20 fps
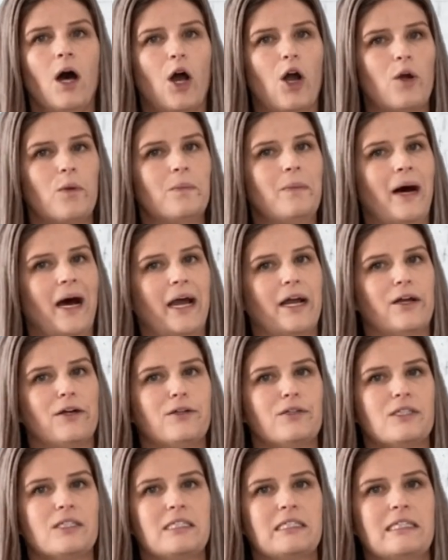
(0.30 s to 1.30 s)
Are
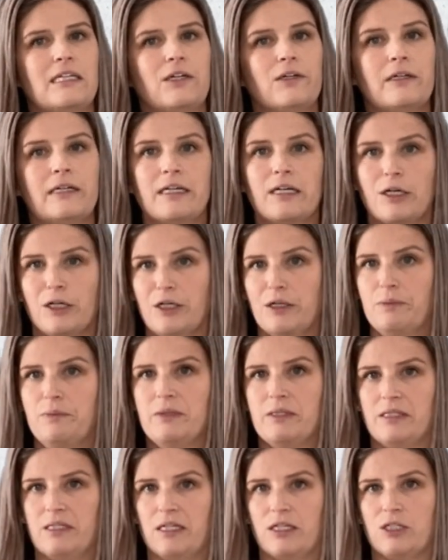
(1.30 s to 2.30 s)
buyers still in a good
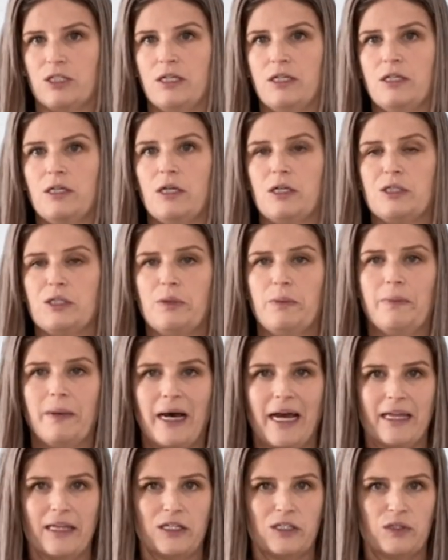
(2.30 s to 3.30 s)
position to
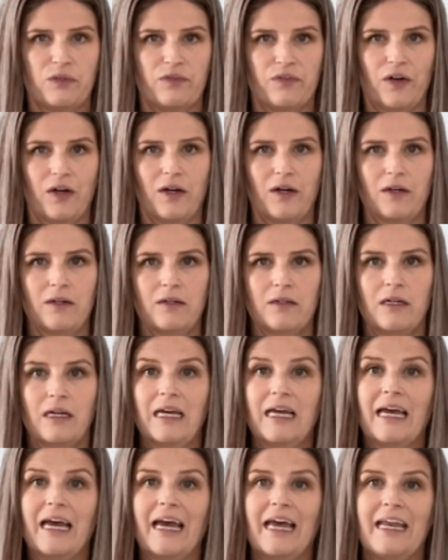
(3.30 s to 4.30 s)
buy this fall?
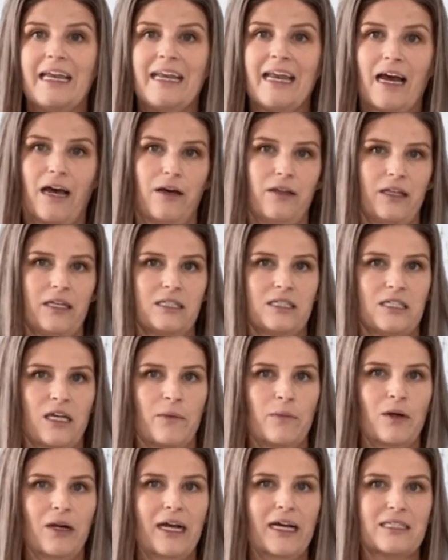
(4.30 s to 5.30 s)
Now that
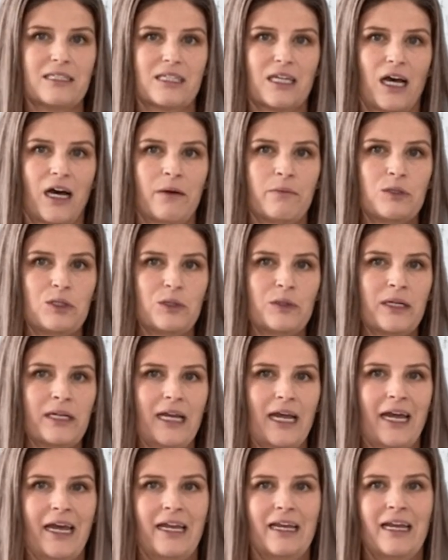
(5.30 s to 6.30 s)
summer has come to an
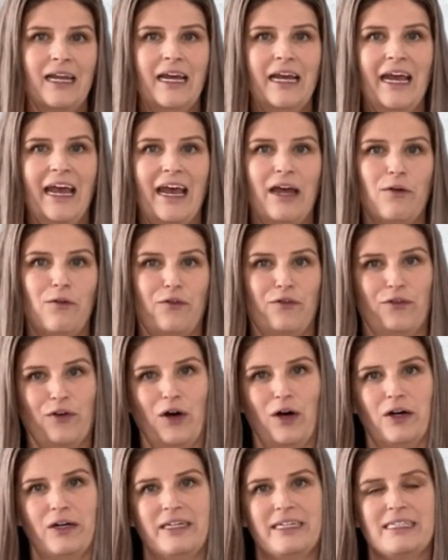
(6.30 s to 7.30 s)
end and
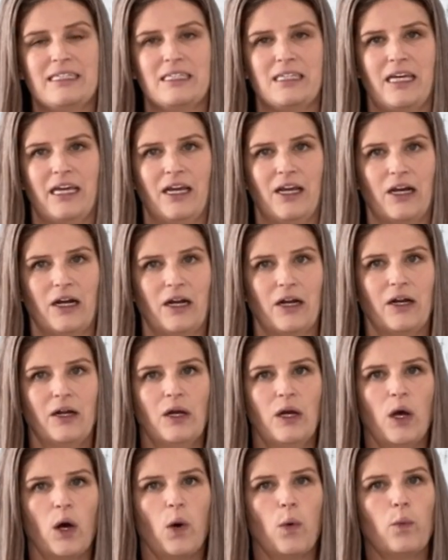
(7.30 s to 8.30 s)
fall is here,
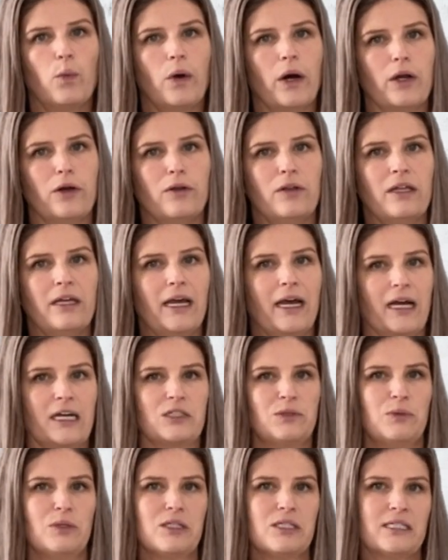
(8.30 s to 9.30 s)
what are the
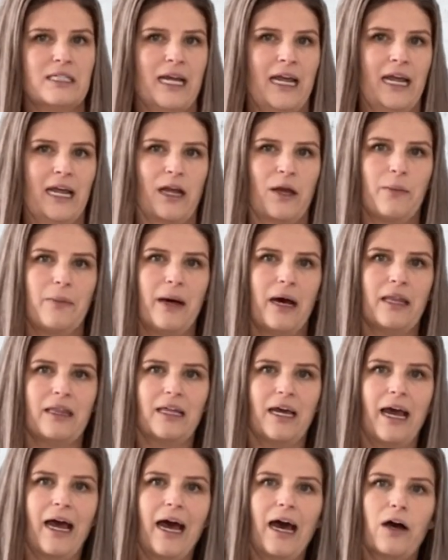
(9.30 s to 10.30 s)
experts saying about
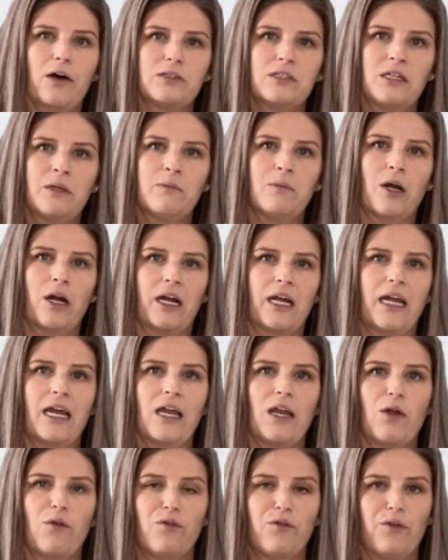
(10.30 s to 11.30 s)
the housing
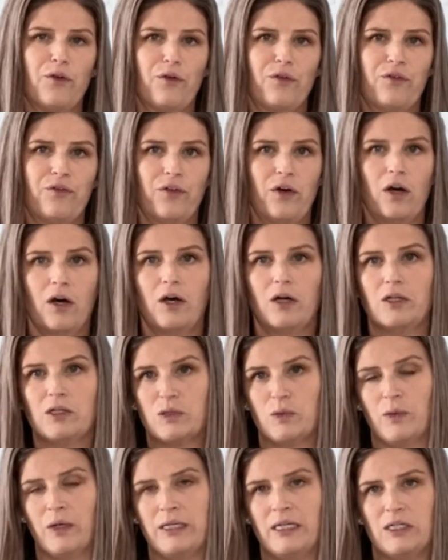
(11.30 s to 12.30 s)
market for fall
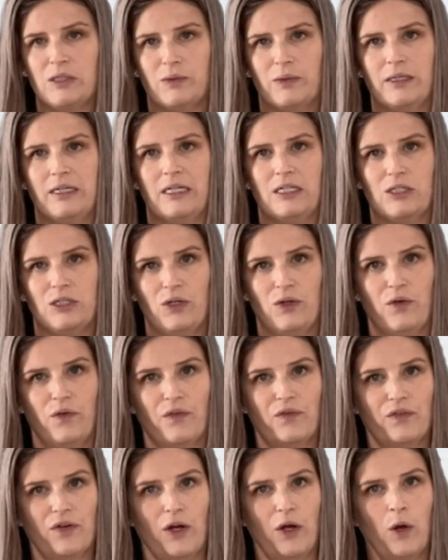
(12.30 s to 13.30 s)
2022
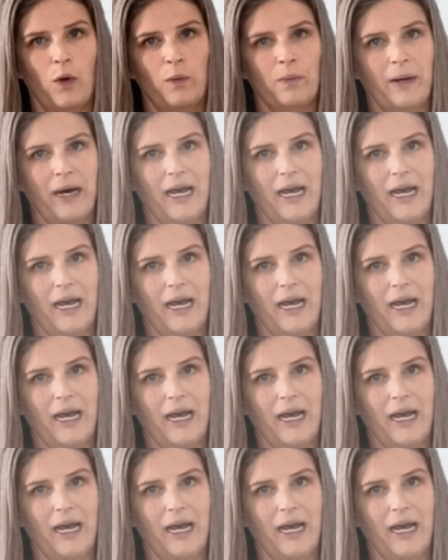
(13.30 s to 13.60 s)
for home